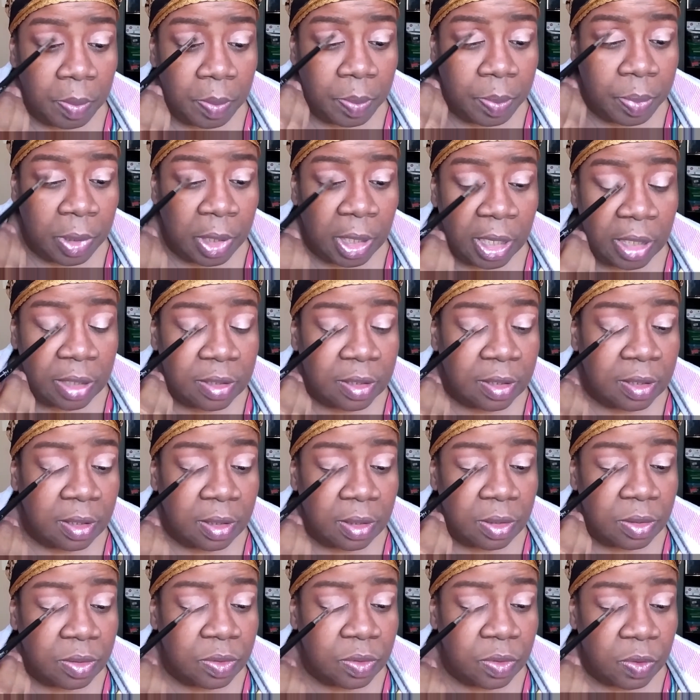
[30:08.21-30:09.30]

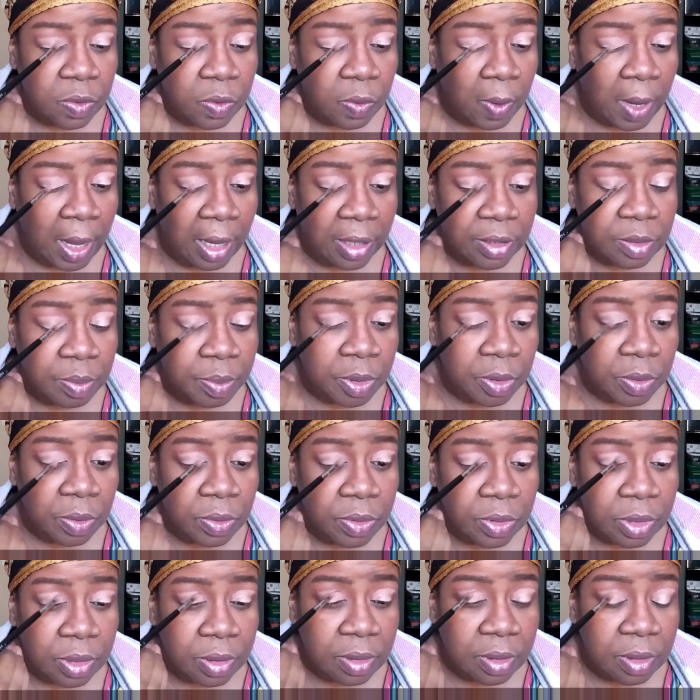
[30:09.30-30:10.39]
places, you know,
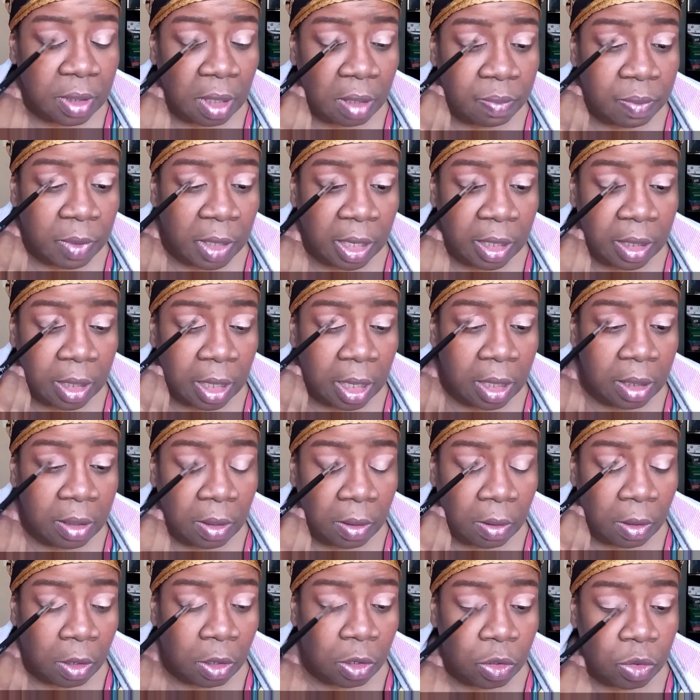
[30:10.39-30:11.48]
hospitals and stuff like that,
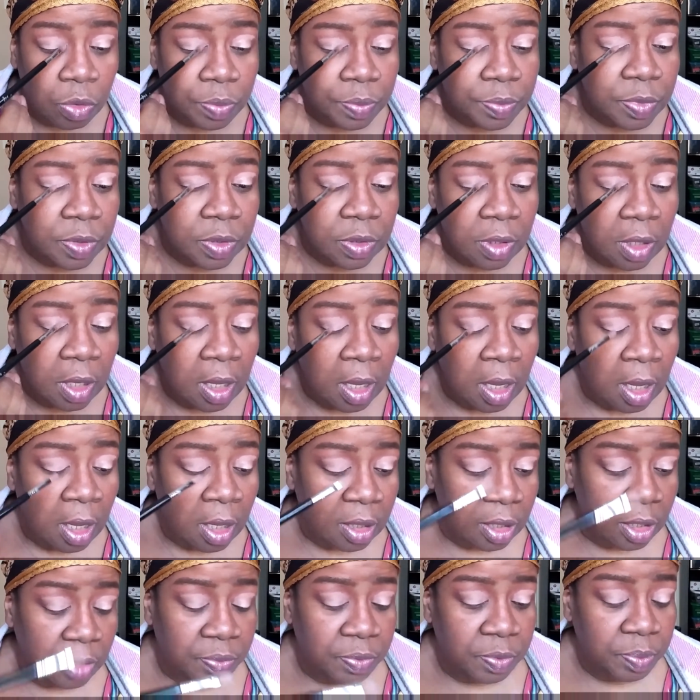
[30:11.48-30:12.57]
homes,
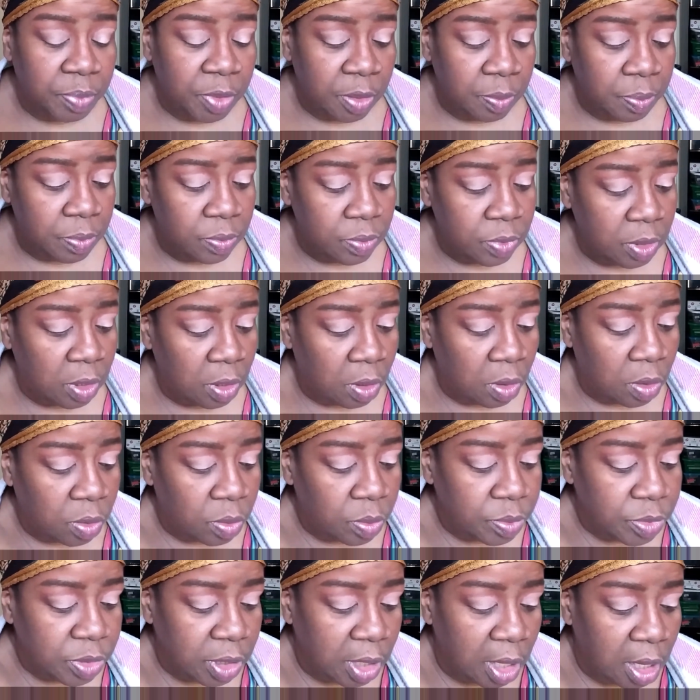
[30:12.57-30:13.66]
different people's
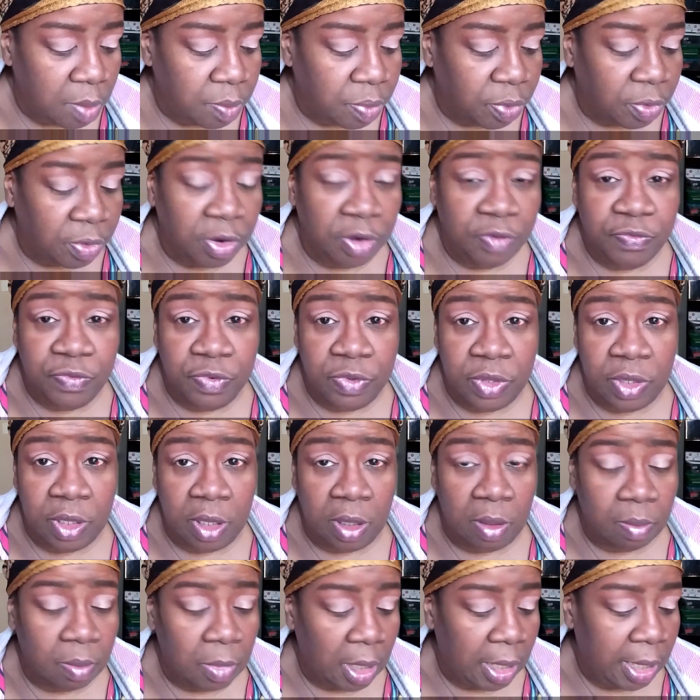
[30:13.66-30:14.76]
homes, and pray for
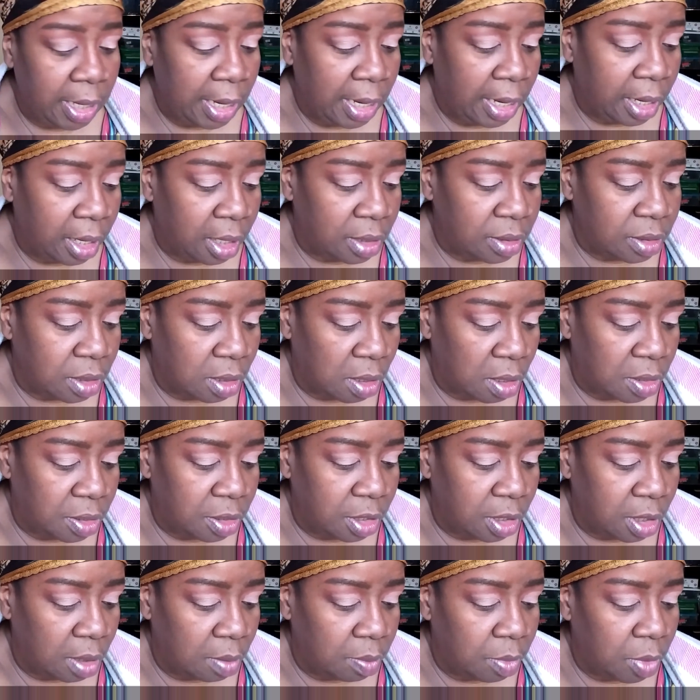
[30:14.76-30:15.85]
them, lay hands on
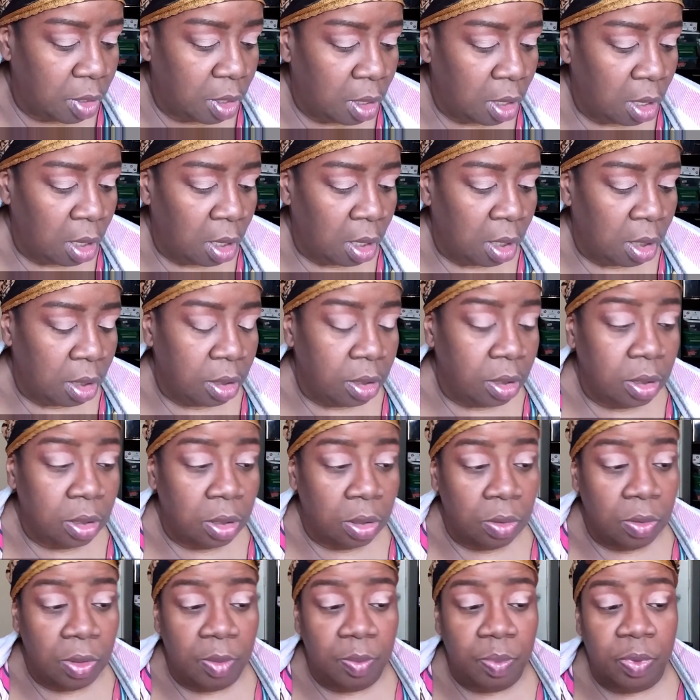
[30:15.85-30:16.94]
them, you
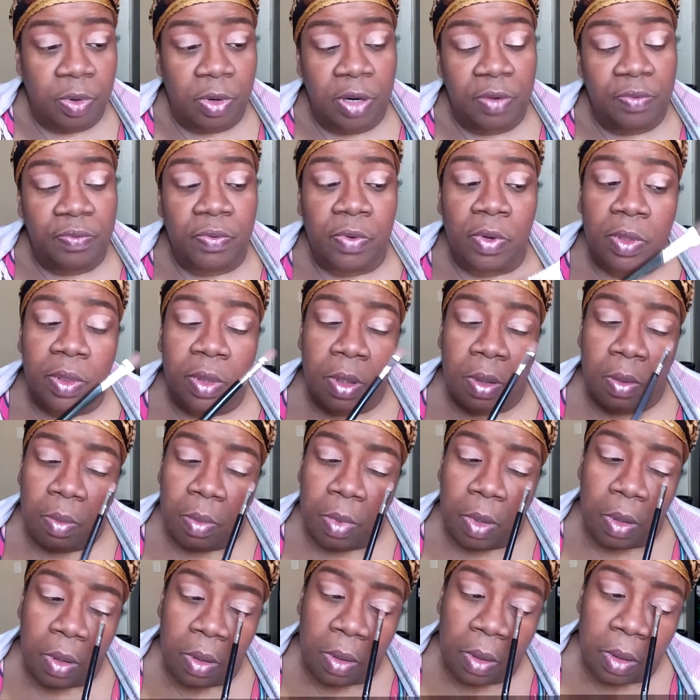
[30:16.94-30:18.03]
know, and pray for
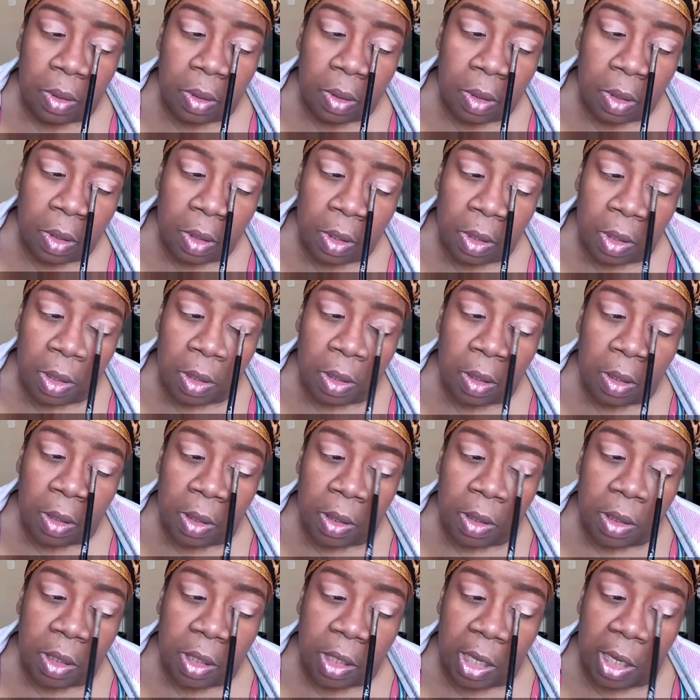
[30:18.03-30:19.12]
them.
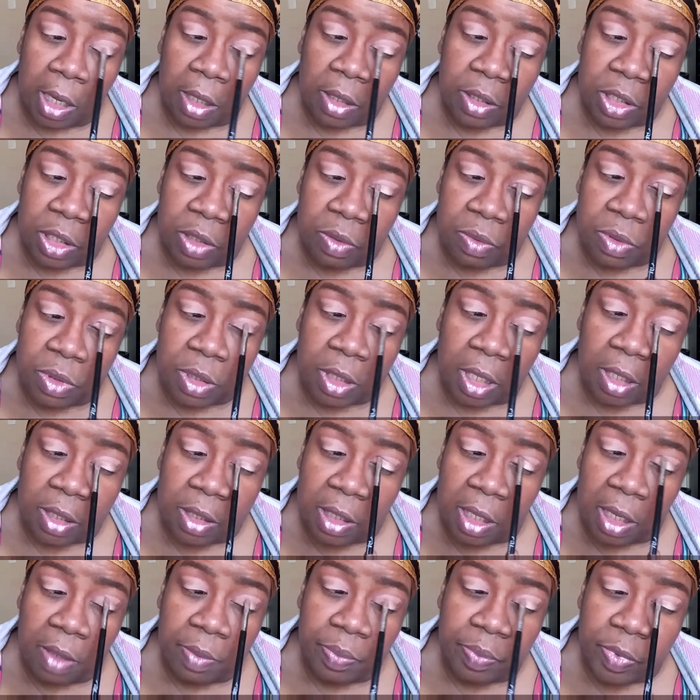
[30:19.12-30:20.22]
Yeah, she was that
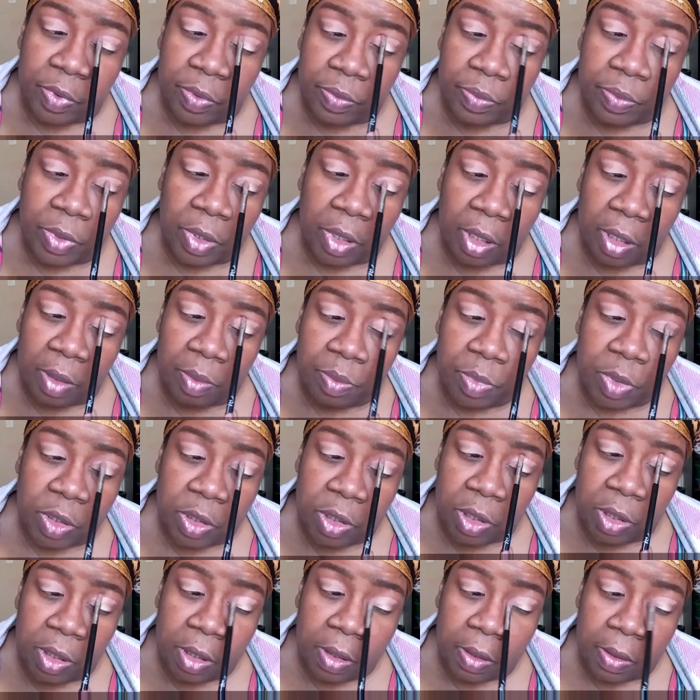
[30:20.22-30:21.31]
type of
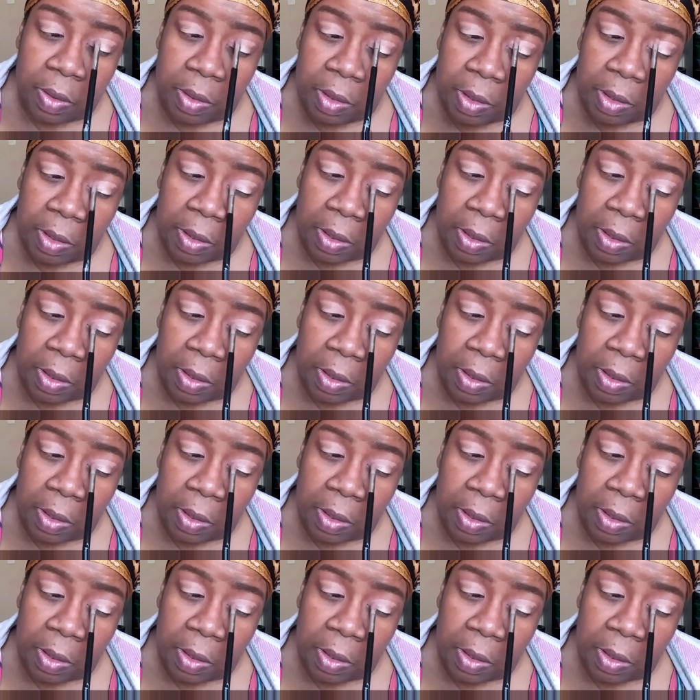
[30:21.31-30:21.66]
missionary.